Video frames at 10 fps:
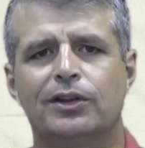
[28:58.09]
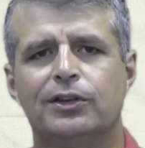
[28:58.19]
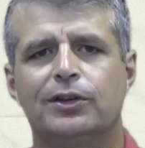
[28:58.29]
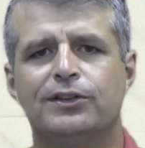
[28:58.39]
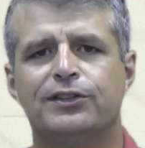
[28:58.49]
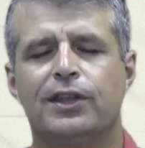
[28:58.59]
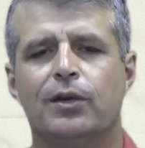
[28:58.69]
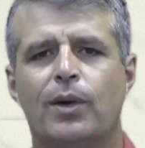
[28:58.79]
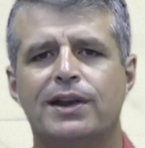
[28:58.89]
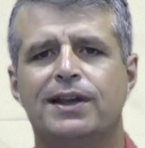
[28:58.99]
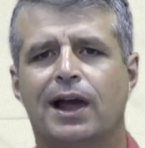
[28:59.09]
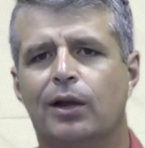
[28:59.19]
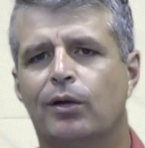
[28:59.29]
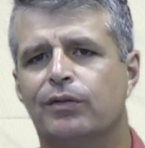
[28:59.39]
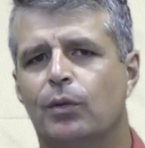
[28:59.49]
and you can see the red
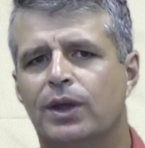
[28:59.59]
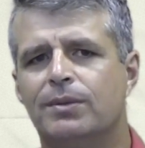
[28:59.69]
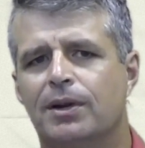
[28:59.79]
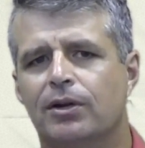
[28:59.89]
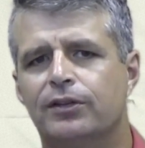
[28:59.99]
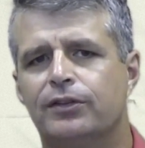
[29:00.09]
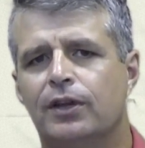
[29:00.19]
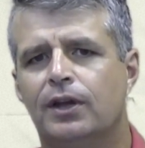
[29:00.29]
colour of the wing mirrors,